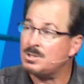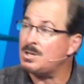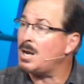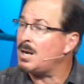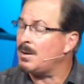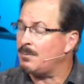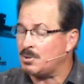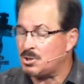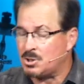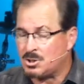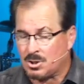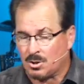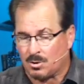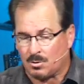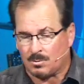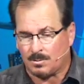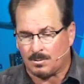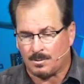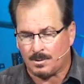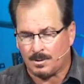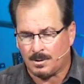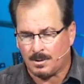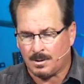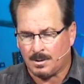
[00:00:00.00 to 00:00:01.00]
none of us do.
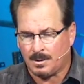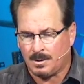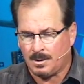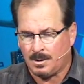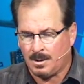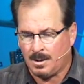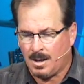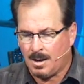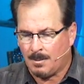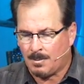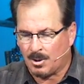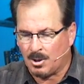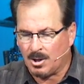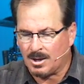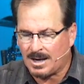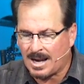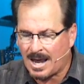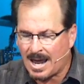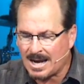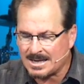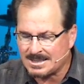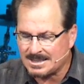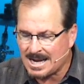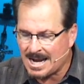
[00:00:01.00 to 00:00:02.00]
But look at
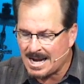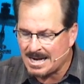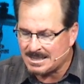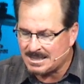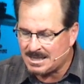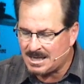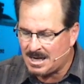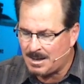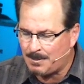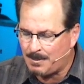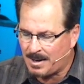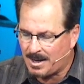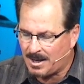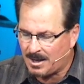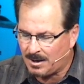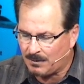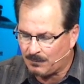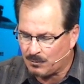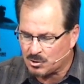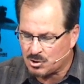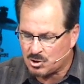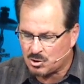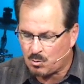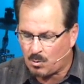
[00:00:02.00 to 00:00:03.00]
Acts 18, beginning of
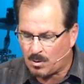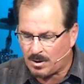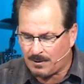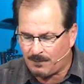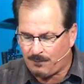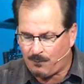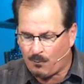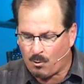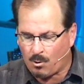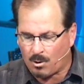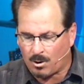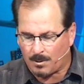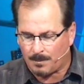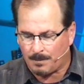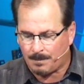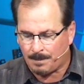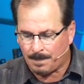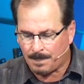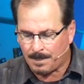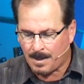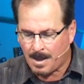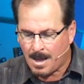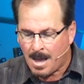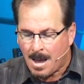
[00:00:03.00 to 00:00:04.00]
verse 24.
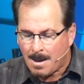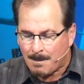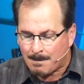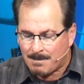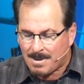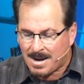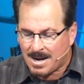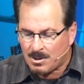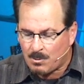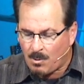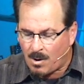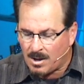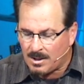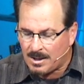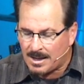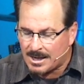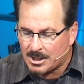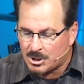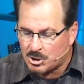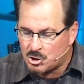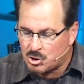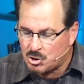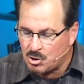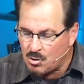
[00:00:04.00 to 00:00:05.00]
Meanwhile, a
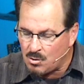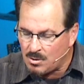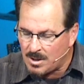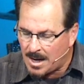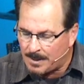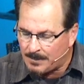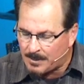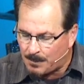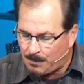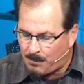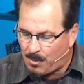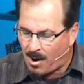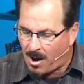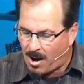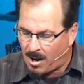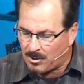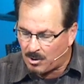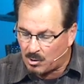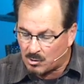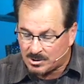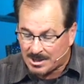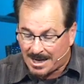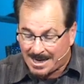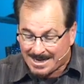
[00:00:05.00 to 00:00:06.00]
Jew named
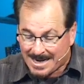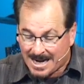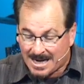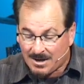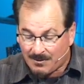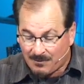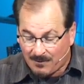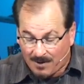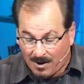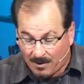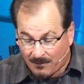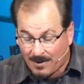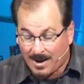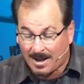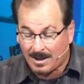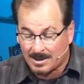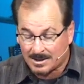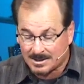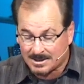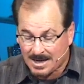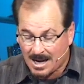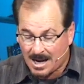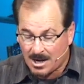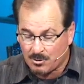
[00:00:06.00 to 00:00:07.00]
Apollos, a native of
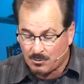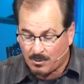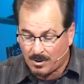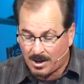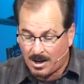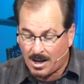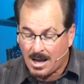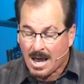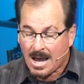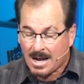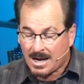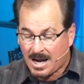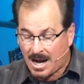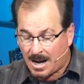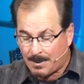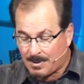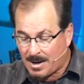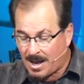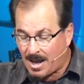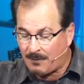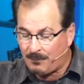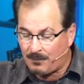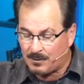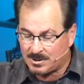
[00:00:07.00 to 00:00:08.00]
Alexandria, came
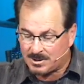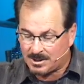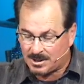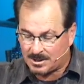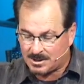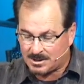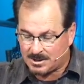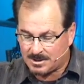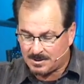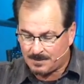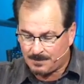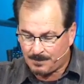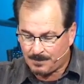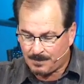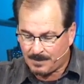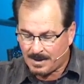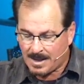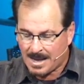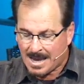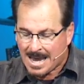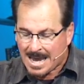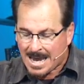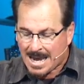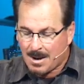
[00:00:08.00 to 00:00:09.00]
to Ephesus.
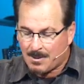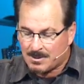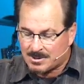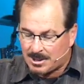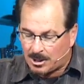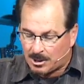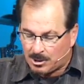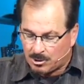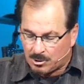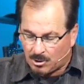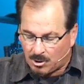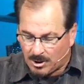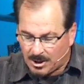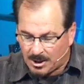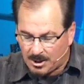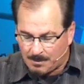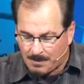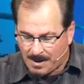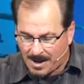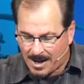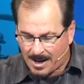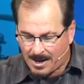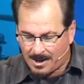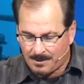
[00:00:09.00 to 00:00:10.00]
He was a learned
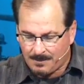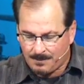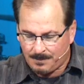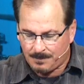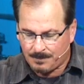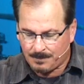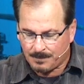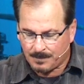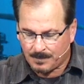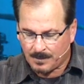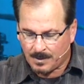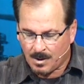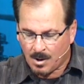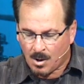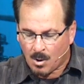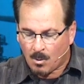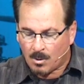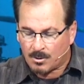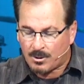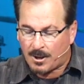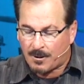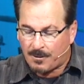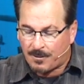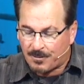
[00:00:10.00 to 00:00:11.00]
man
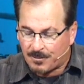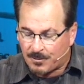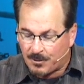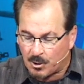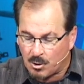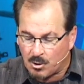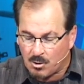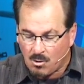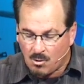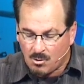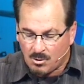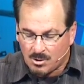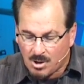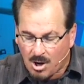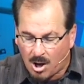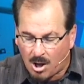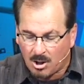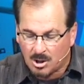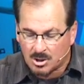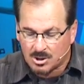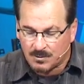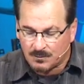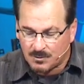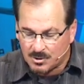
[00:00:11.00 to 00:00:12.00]
with a thorough
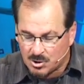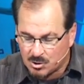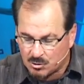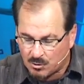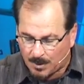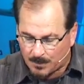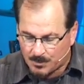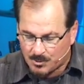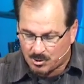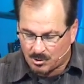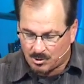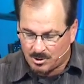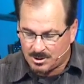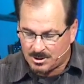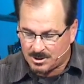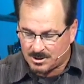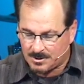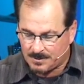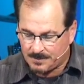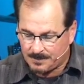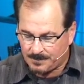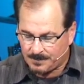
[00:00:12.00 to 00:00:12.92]
knowledge of the scriptures.